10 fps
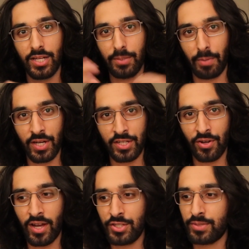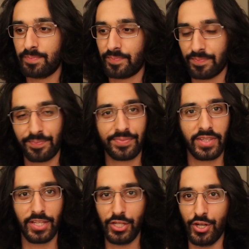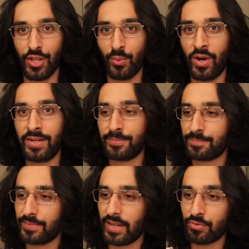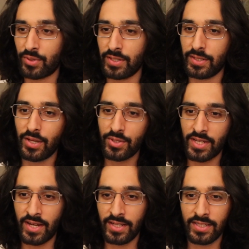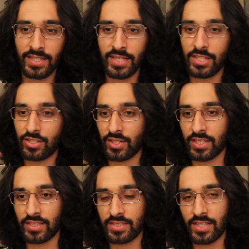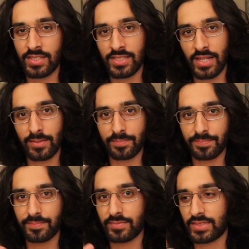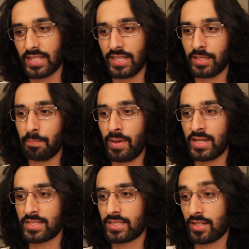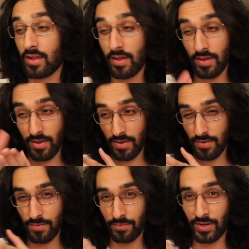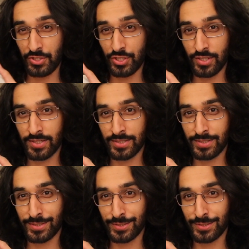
parking garage. The one, everyone goes on it to look at the sunset. It's like the best vantage